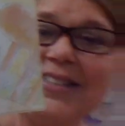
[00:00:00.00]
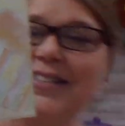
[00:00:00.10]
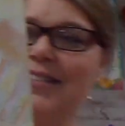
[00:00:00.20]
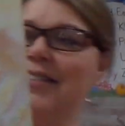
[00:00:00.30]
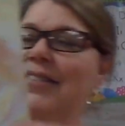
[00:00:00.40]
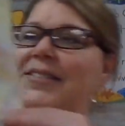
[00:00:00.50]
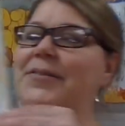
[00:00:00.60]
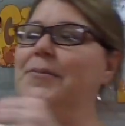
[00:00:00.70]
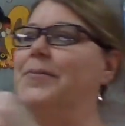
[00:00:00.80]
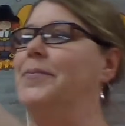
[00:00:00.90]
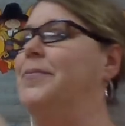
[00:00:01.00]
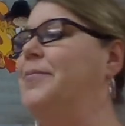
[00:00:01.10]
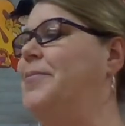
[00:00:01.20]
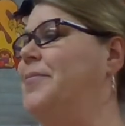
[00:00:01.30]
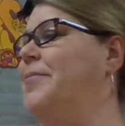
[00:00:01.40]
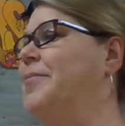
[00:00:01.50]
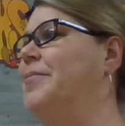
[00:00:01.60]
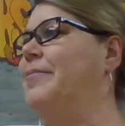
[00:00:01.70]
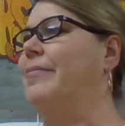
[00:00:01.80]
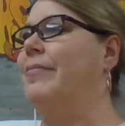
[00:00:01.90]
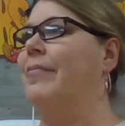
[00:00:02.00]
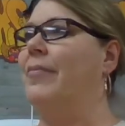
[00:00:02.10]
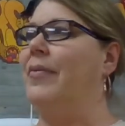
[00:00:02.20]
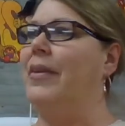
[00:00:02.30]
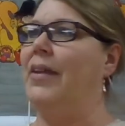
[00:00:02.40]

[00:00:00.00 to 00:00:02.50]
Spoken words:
Nobody speaks.